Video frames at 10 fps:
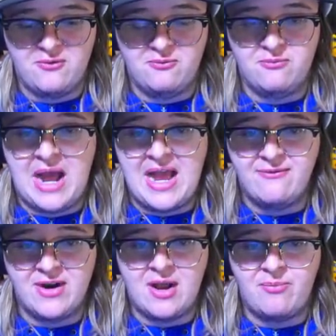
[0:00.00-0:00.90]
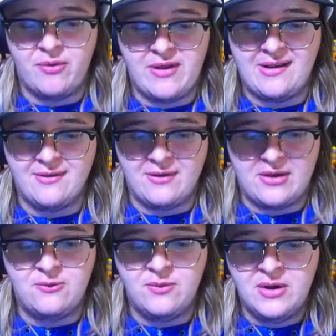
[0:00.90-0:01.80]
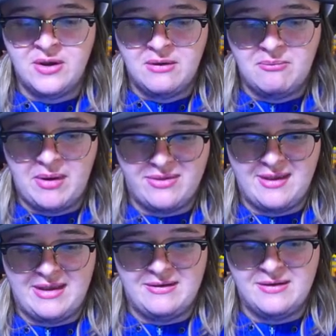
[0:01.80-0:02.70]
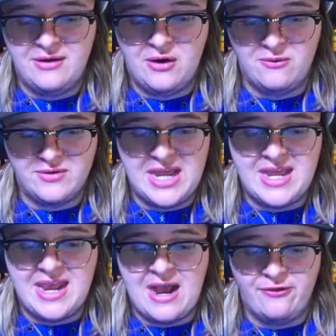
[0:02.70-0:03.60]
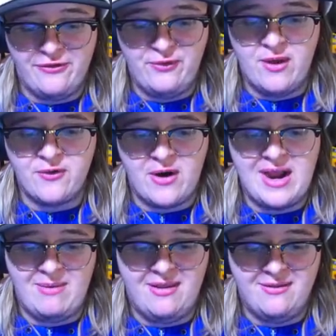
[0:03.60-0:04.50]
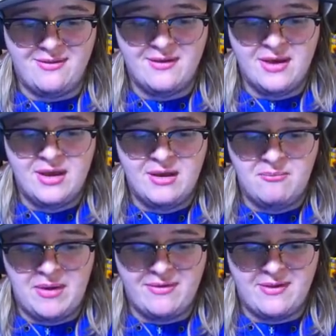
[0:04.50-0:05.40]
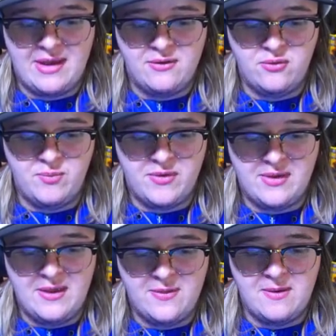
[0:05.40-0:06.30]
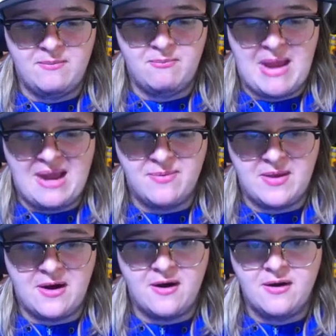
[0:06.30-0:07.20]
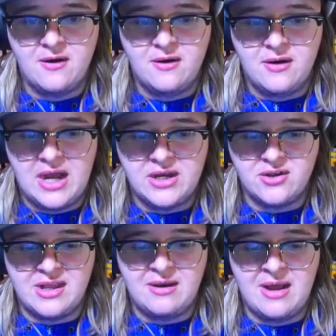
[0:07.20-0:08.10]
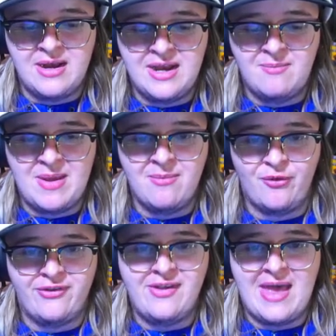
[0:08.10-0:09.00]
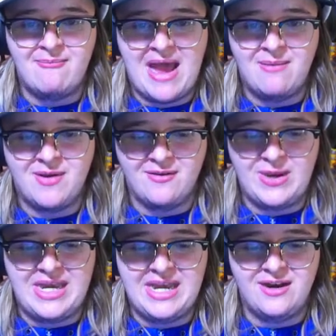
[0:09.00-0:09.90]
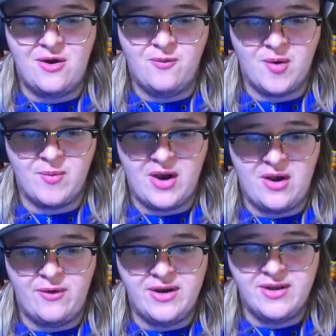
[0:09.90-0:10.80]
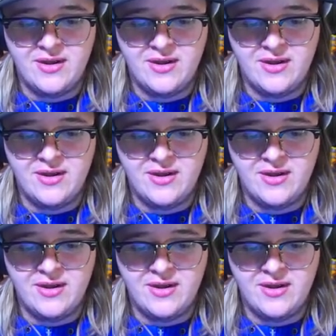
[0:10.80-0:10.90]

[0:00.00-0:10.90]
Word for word: not even a couple seconds ago, but, you know, taking out two other enemies, but, oops, hit the map there. I need to be able to see that map, because we need to know where we're going.